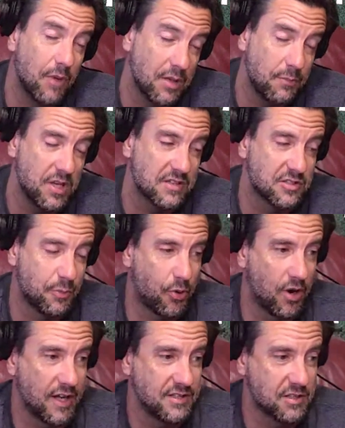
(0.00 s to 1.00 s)
Might be a
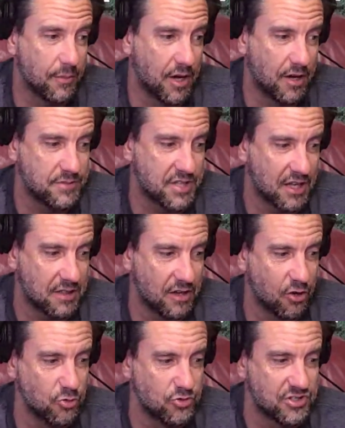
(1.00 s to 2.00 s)
surprise to moms out
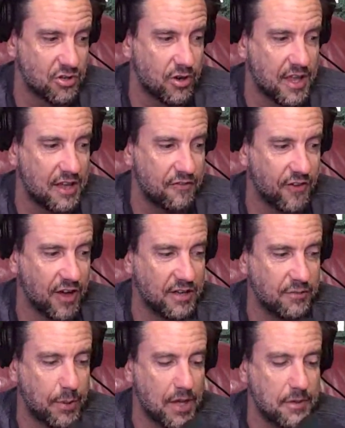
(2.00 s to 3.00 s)
there who still can't
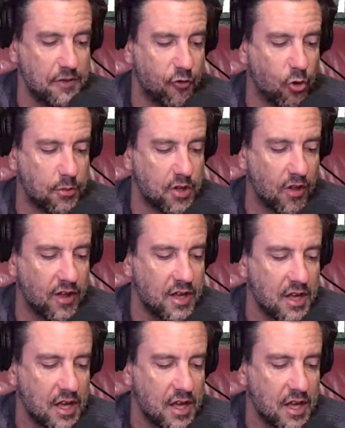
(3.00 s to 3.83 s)
find baby formula.